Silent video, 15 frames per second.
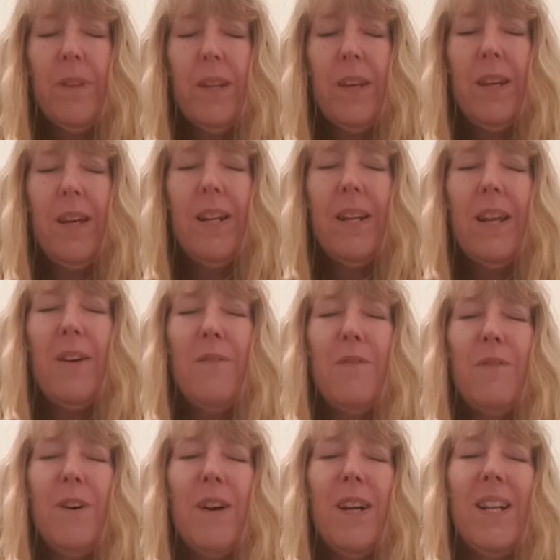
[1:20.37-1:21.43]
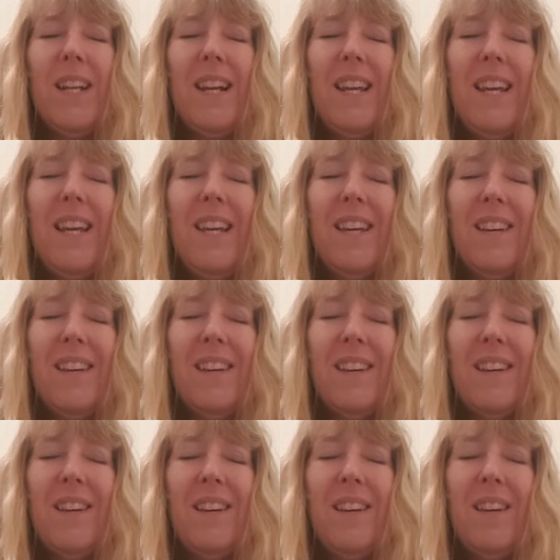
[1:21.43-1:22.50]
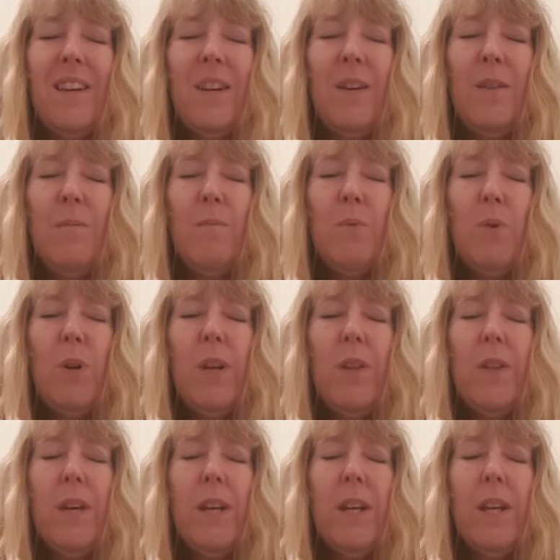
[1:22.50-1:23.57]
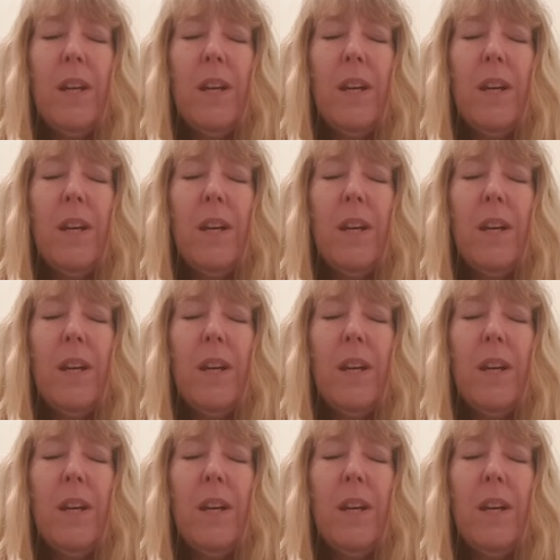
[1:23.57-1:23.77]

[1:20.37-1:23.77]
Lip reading: And now finally, breathe in